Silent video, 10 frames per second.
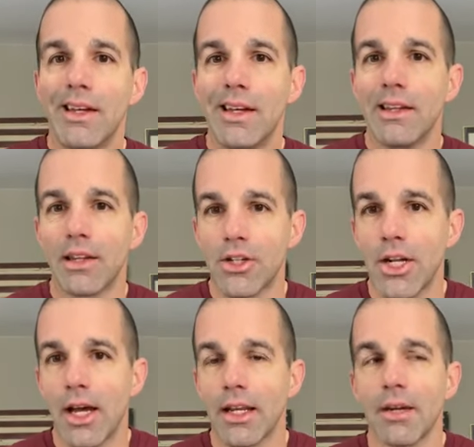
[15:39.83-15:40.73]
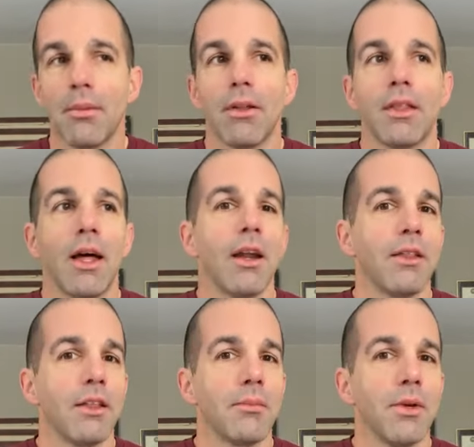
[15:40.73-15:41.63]
in the chatting about that. I
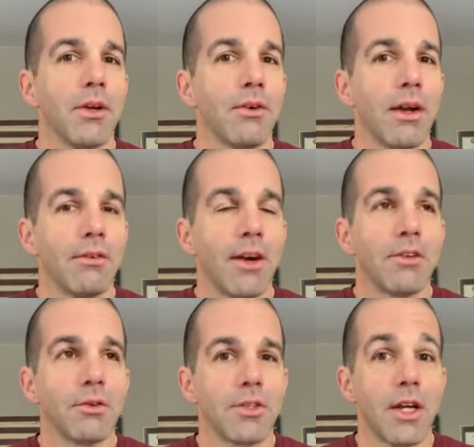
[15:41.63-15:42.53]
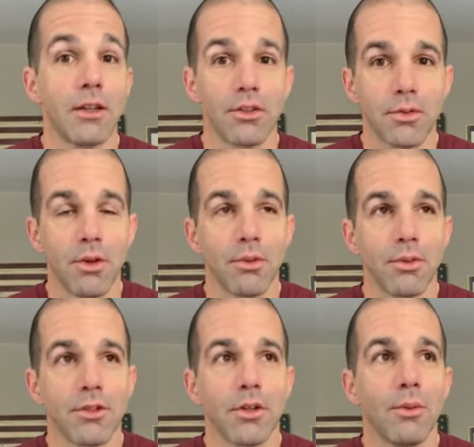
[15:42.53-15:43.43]
thought there'd be a great race with Chandler Smith,
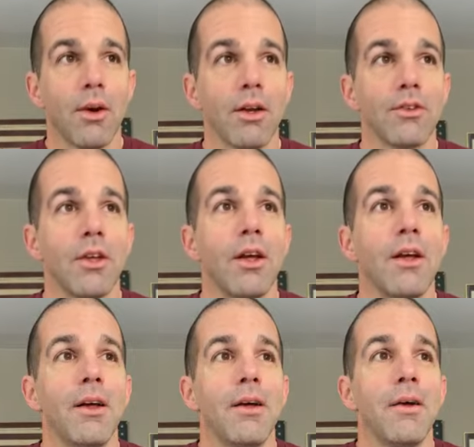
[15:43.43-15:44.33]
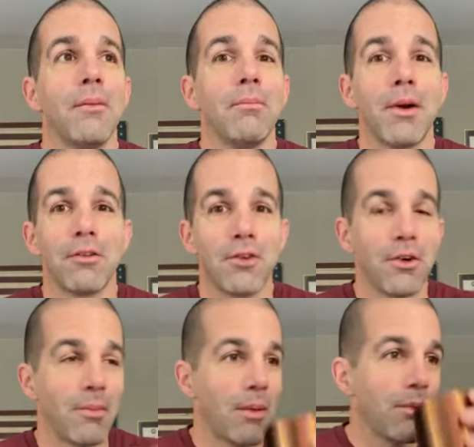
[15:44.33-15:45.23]
which there was. But if you
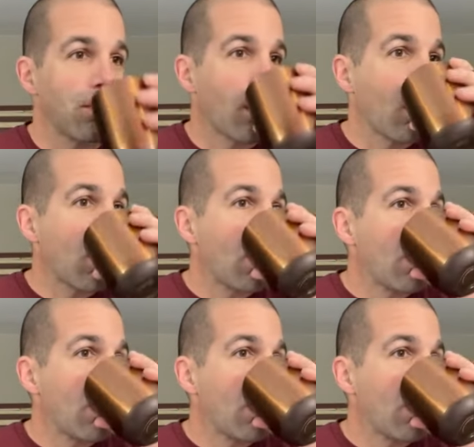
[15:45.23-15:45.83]
remember,